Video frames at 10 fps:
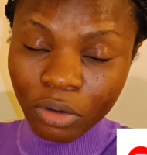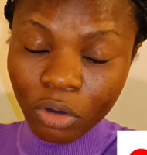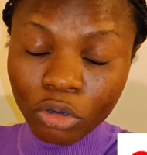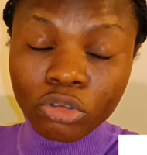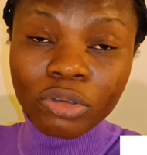
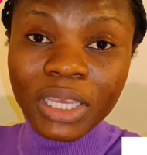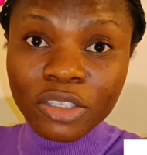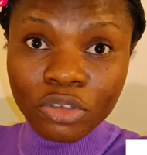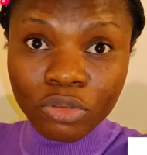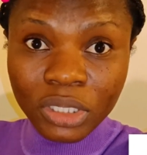or to
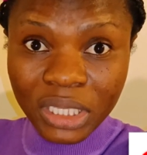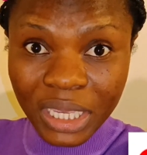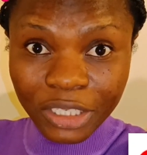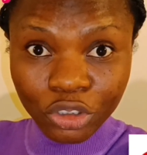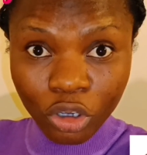let you
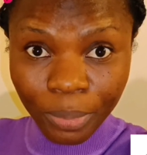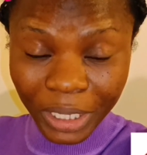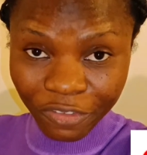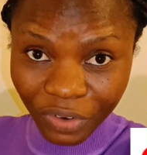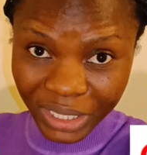see a job
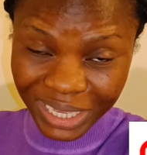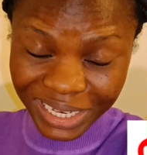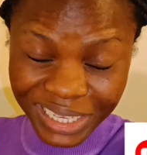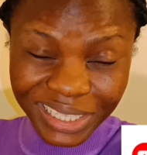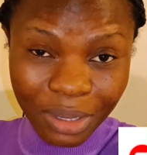advert an
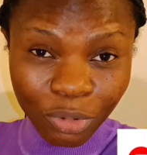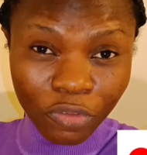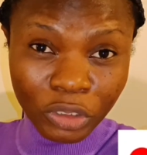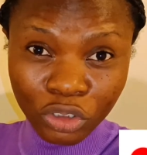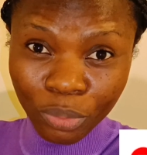example
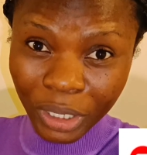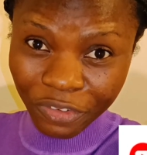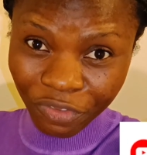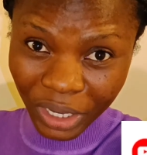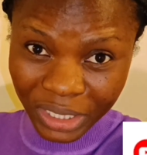of a job
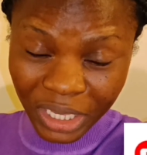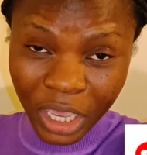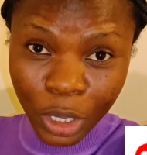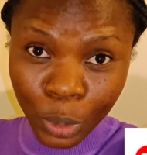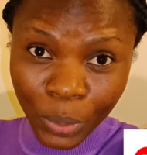advert
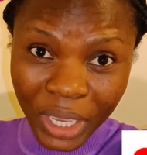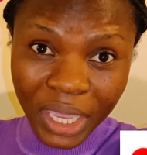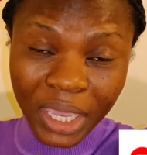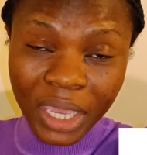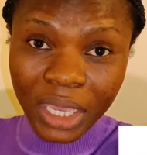
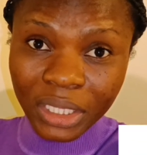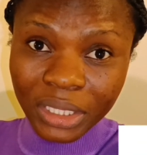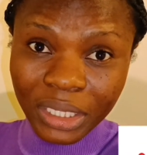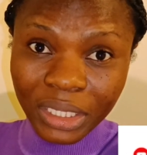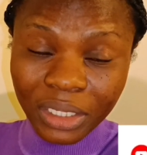where
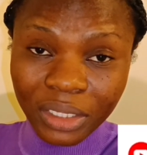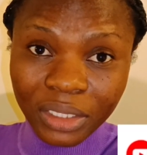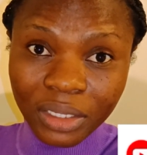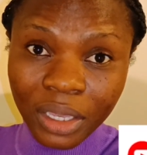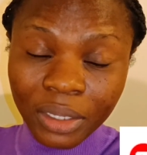they
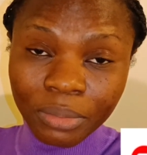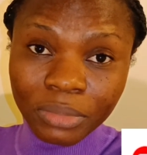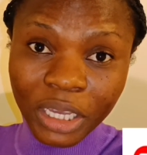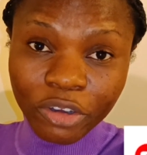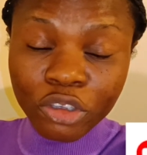um
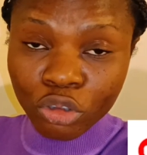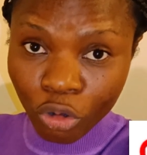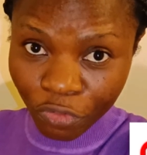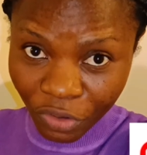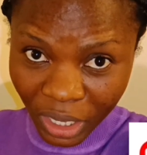they are going to
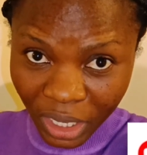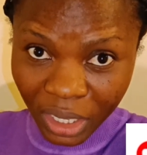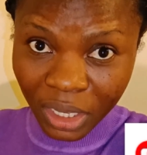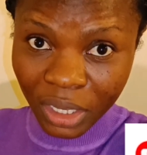offer